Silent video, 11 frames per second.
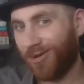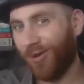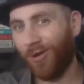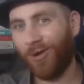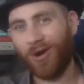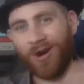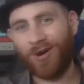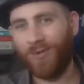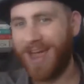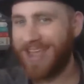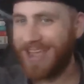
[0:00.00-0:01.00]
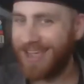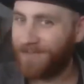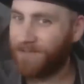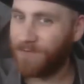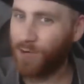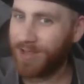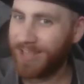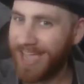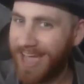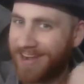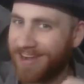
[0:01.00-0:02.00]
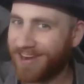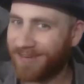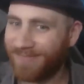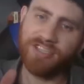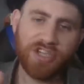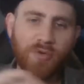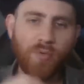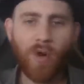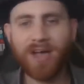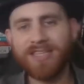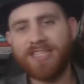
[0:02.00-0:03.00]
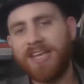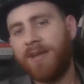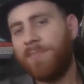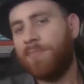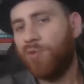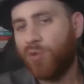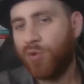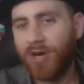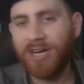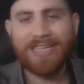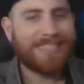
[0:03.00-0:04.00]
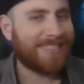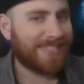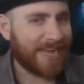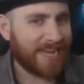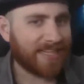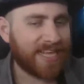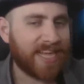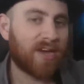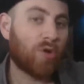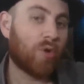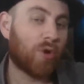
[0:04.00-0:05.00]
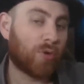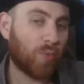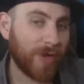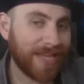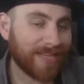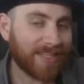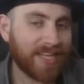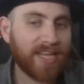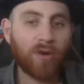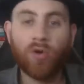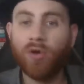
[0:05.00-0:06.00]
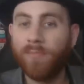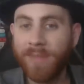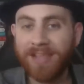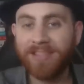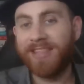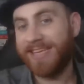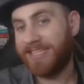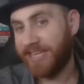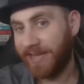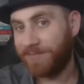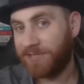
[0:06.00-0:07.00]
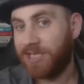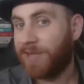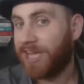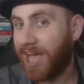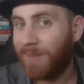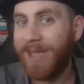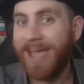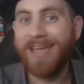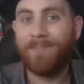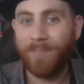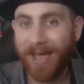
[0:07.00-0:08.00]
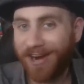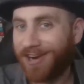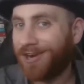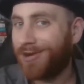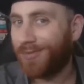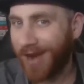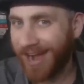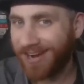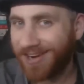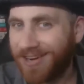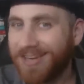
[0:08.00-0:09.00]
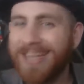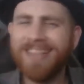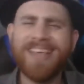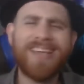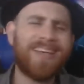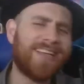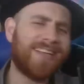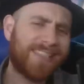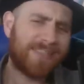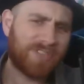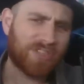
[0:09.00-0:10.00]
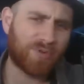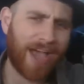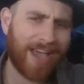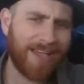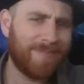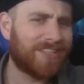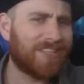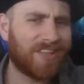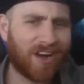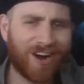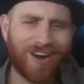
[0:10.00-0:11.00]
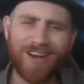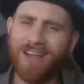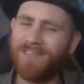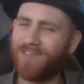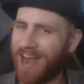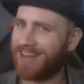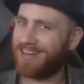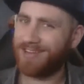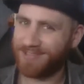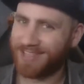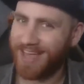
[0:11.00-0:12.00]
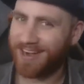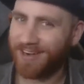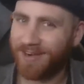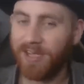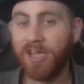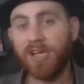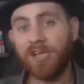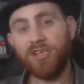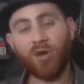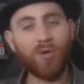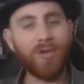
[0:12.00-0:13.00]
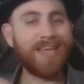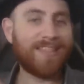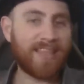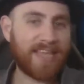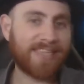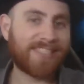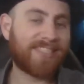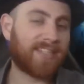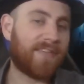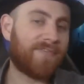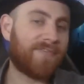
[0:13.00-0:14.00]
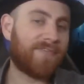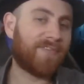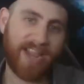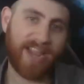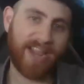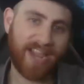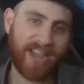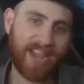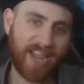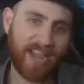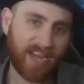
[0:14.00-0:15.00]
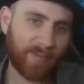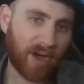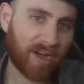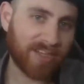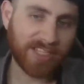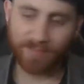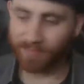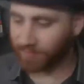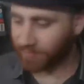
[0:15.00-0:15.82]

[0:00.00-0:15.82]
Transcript: or ready for the editor. Do you want more daily or weekly or monthly tips to become a better writer? Then subscribe to the Art of Writing newsletter. You'll get things delivered directly to your inbox,